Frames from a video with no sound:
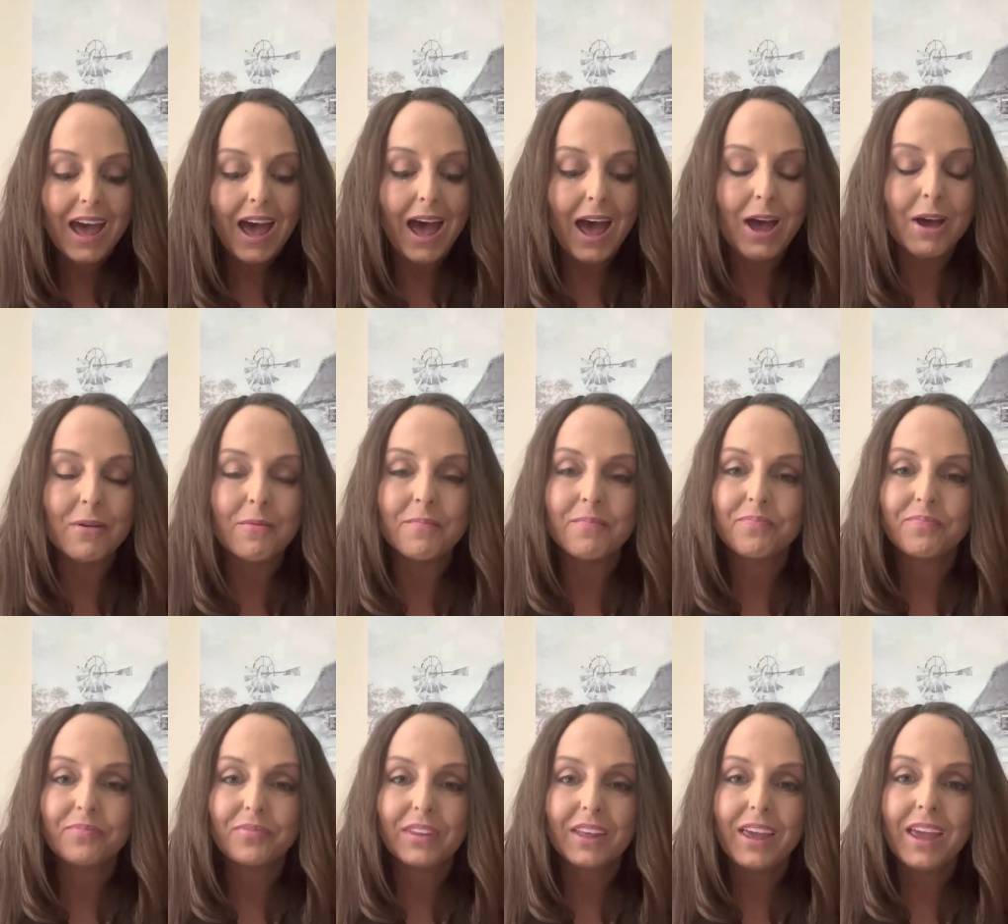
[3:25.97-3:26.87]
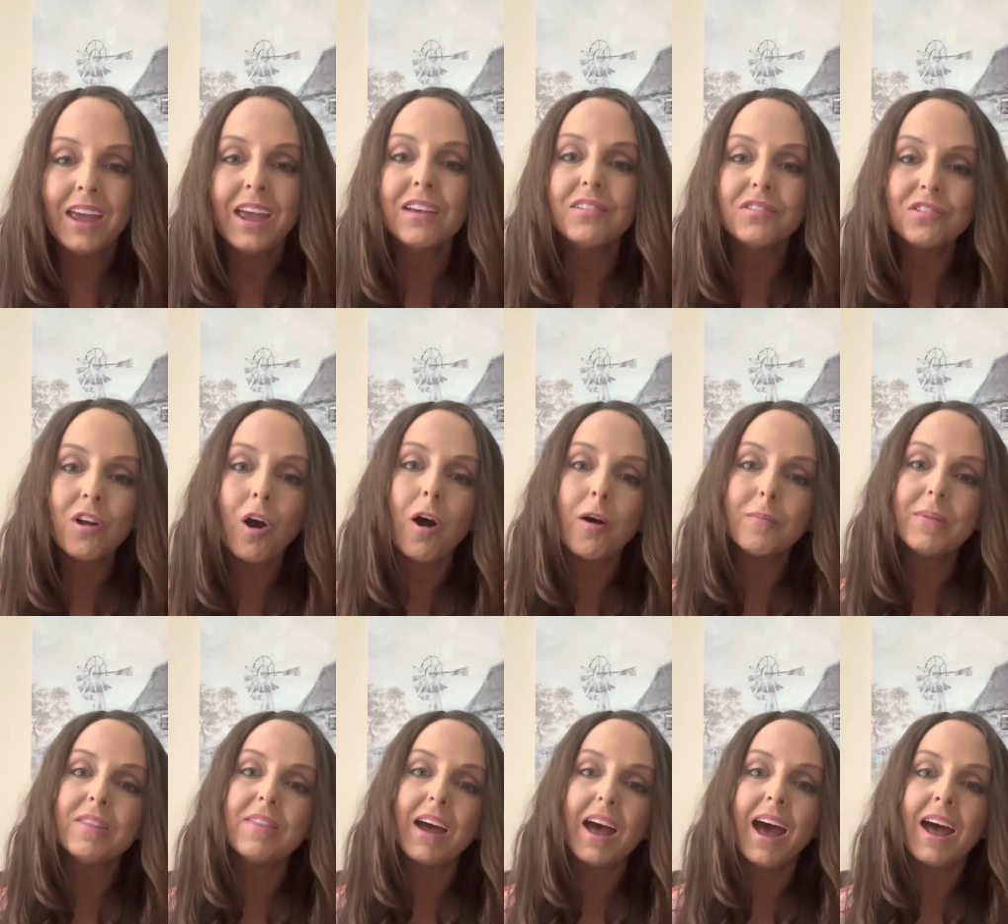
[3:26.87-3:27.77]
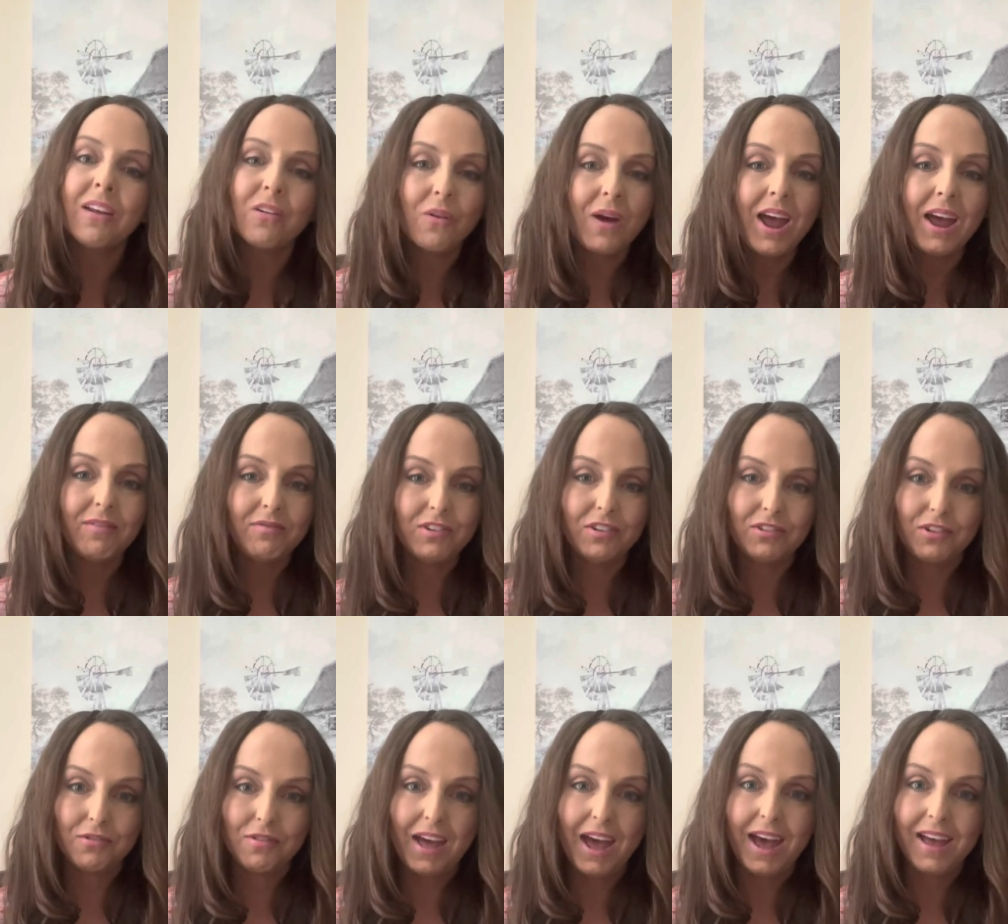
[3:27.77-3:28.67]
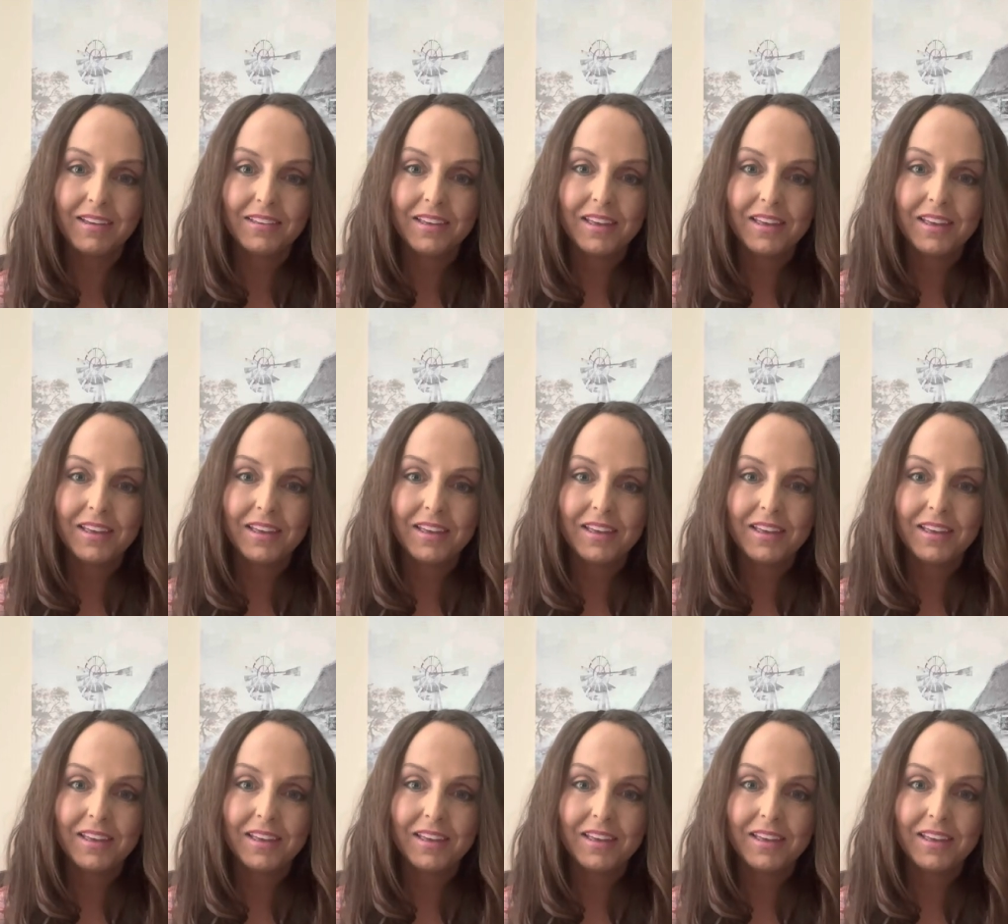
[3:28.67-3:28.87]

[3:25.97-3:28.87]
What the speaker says: It has taught me that I don't have to do that